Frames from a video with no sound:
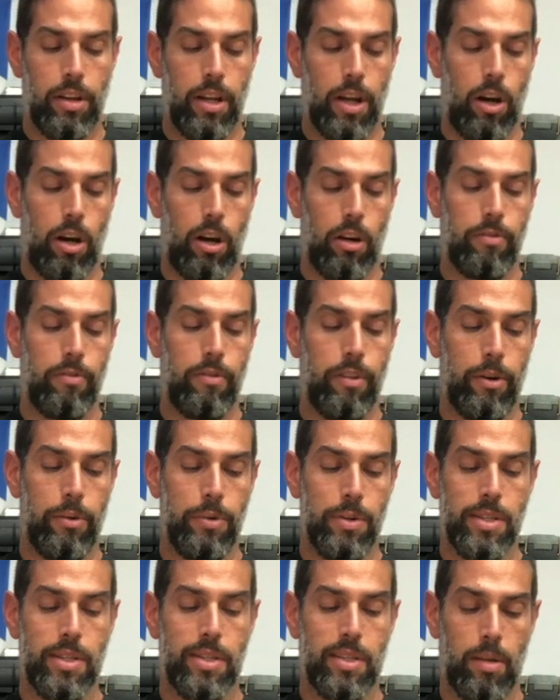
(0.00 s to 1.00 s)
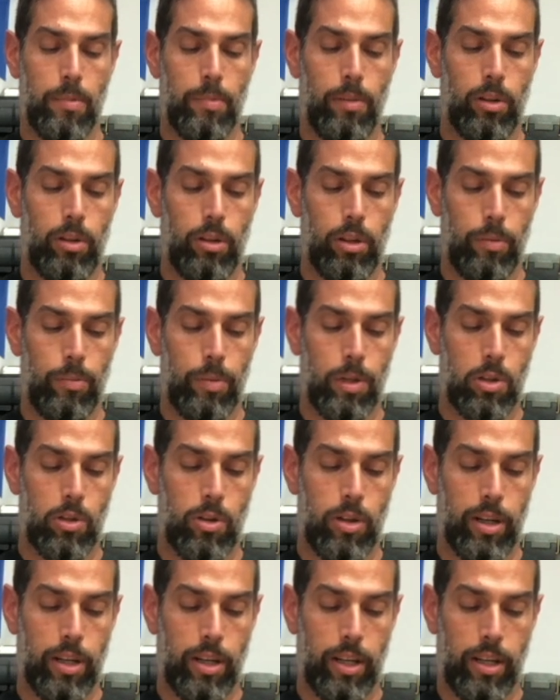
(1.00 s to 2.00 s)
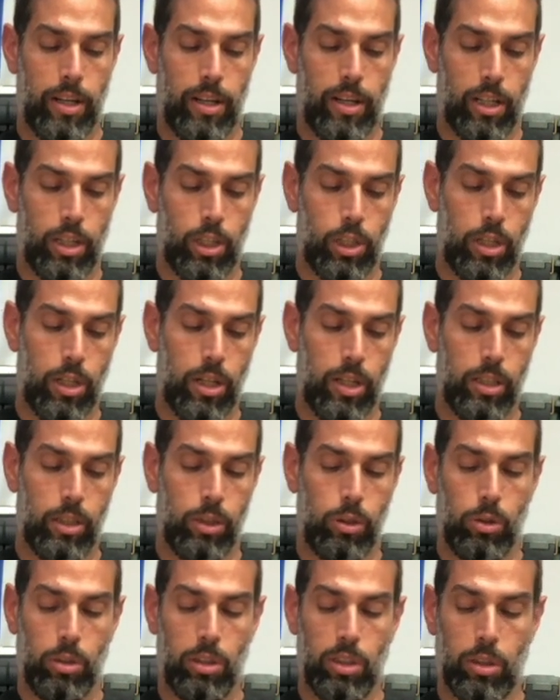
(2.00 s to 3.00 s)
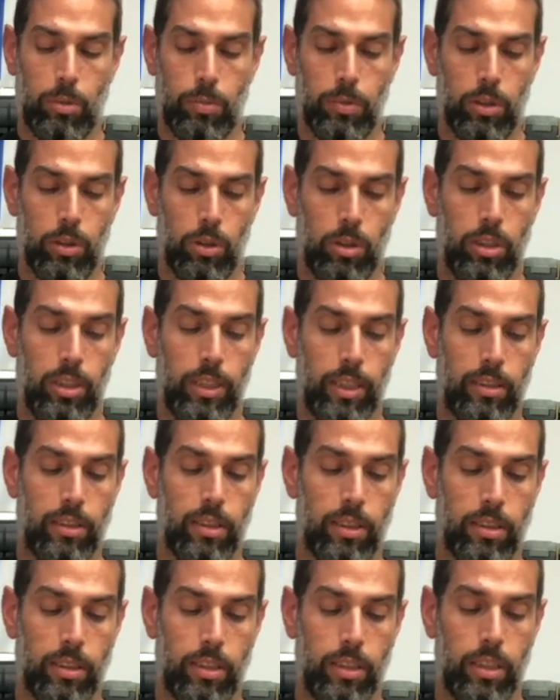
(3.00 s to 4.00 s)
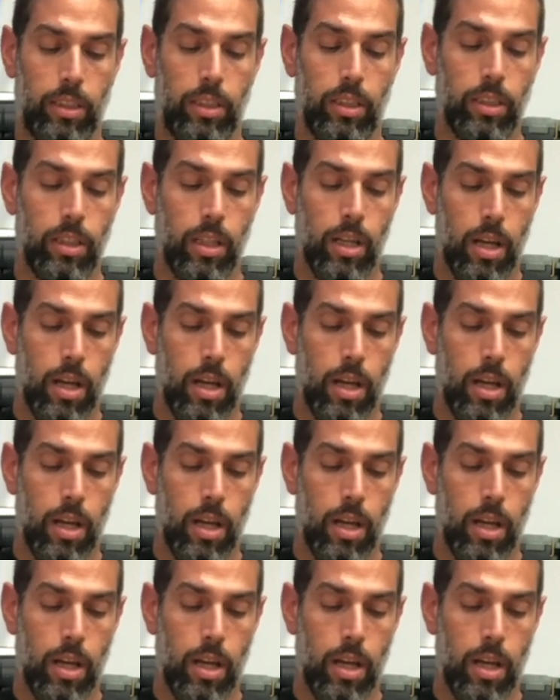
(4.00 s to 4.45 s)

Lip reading: They are very similar. Let me try and actually undo this one so you guys can see.